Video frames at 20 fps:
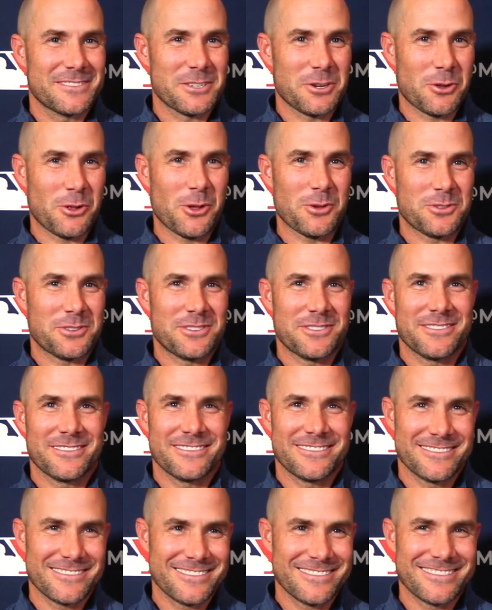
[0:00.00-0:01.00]
Close.
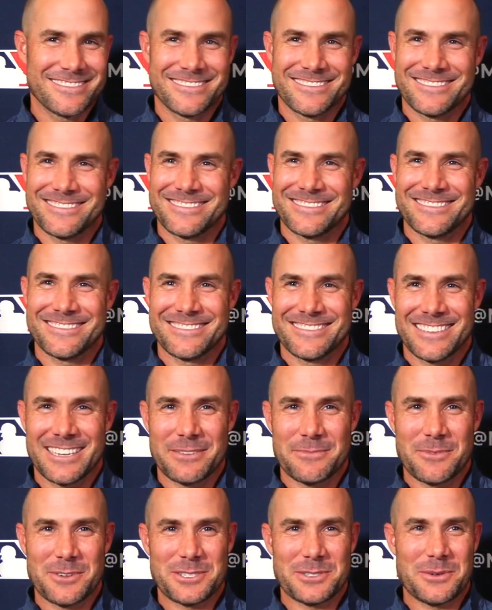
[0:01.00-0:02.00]

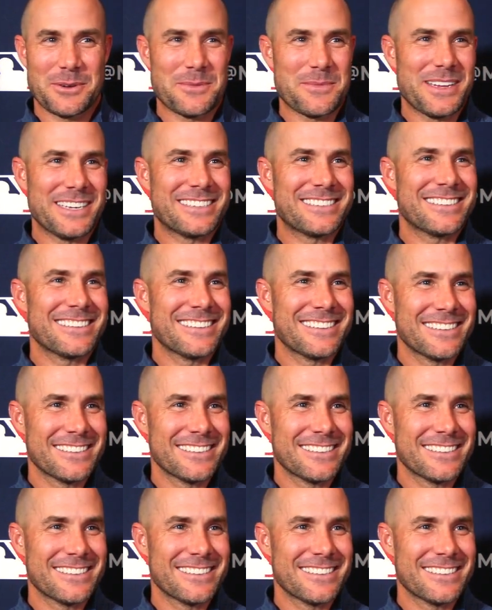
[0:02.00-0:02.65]
That's what it means.